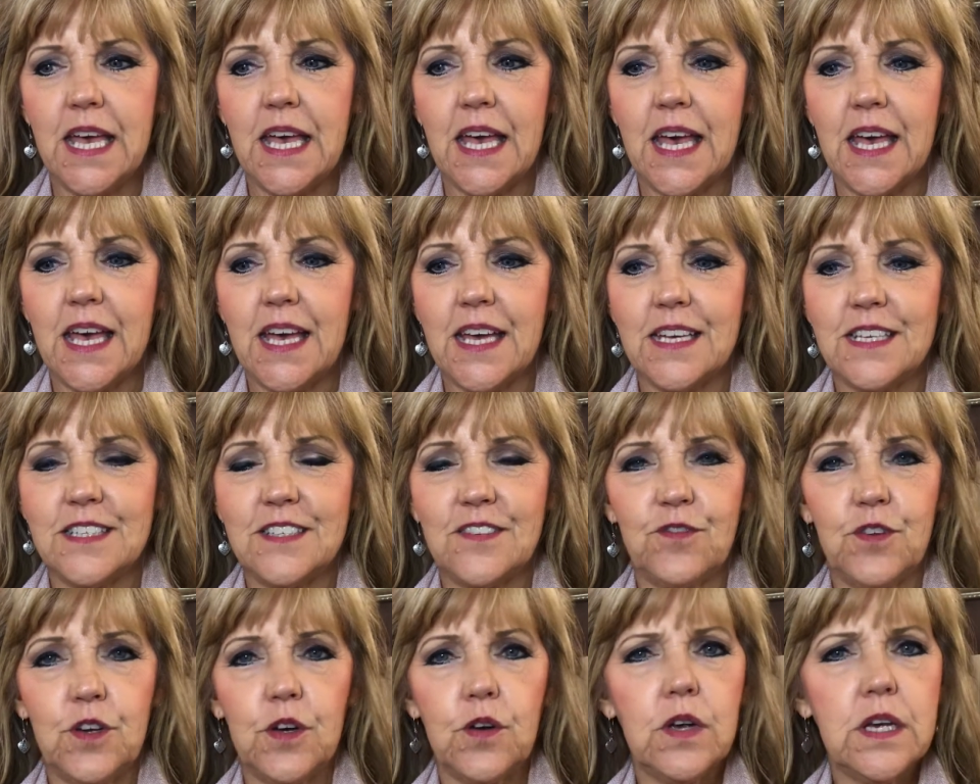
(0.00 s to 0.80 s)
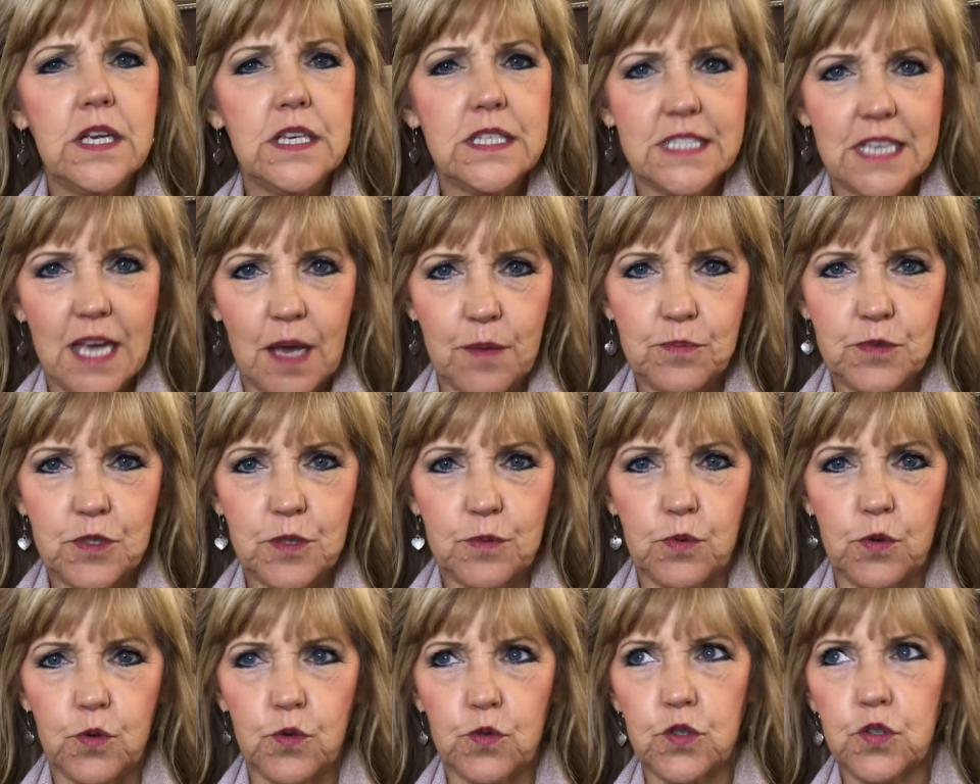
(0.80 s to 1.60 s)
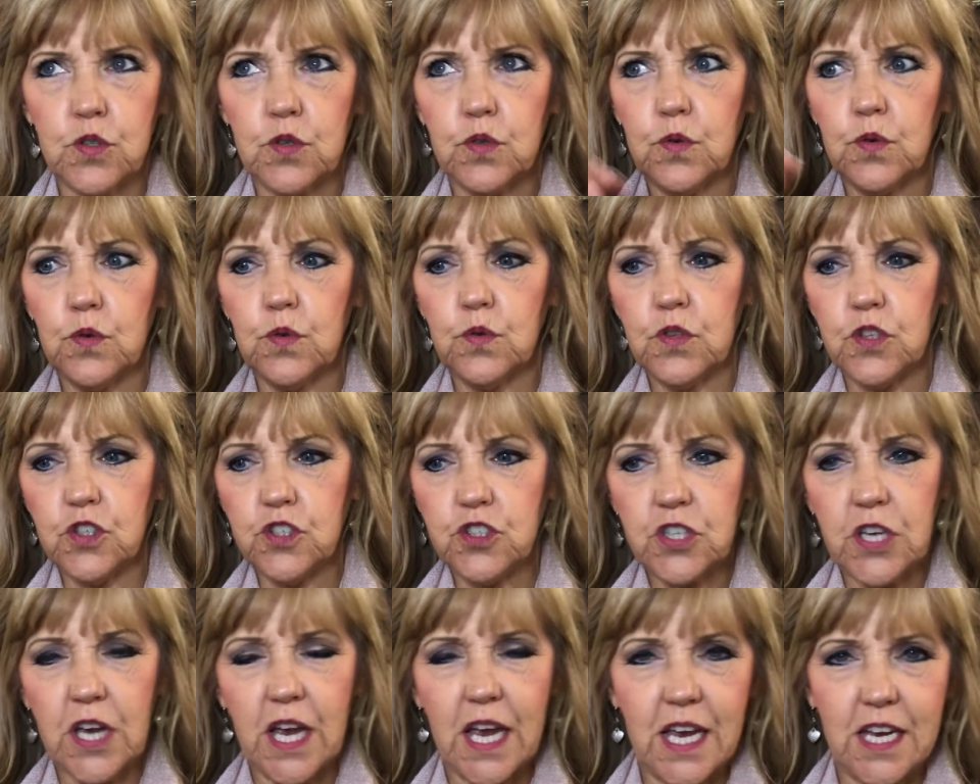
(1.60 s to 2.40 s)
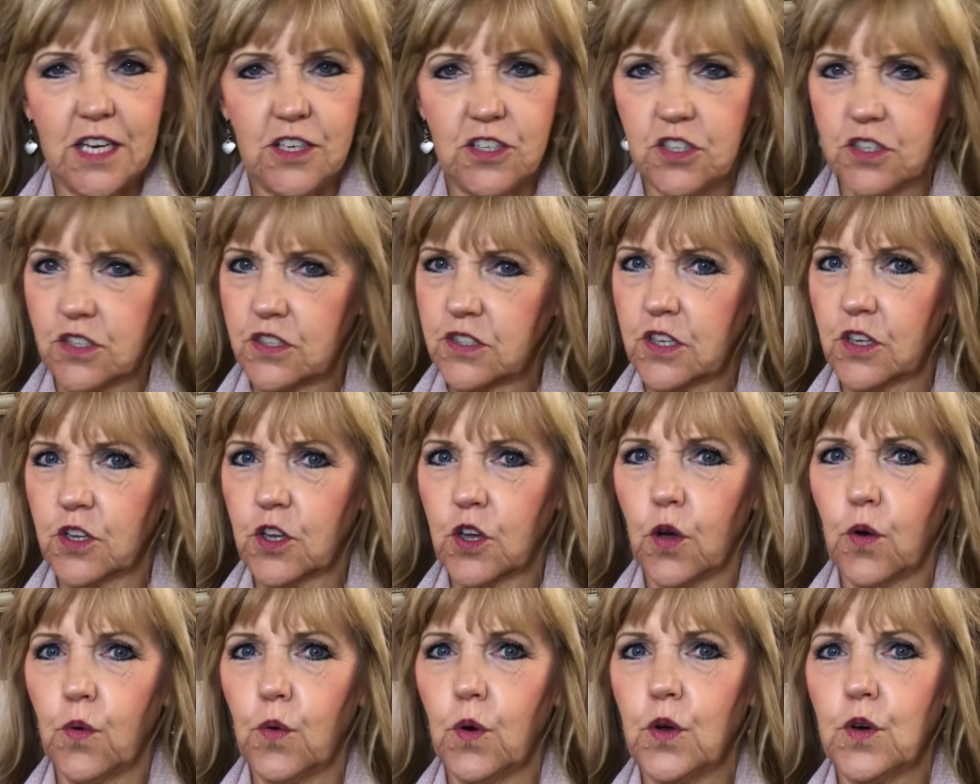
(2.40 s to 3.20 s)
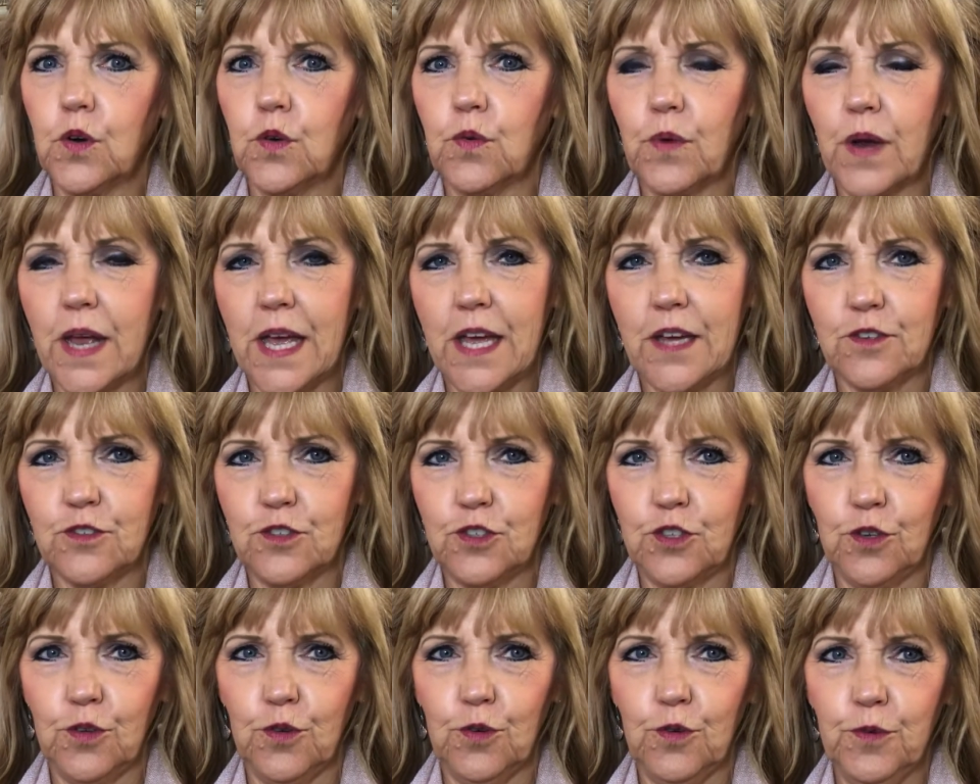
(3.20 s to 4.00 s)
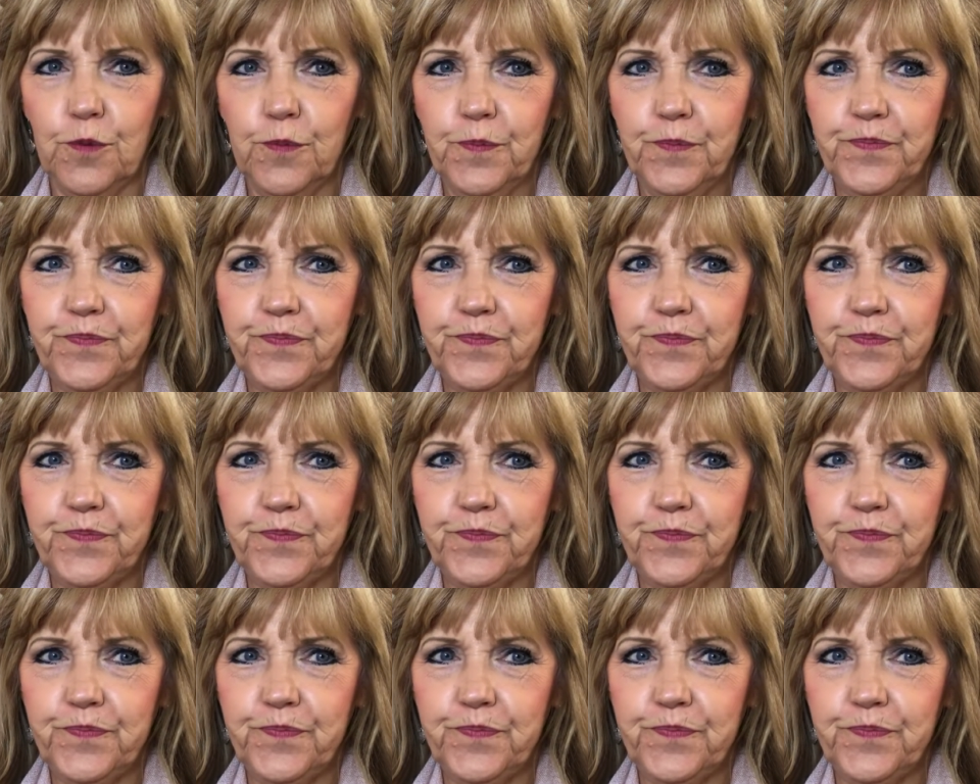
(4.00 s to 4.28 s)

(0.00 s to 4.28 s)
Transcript: and very adaptable to the changes that go on around you.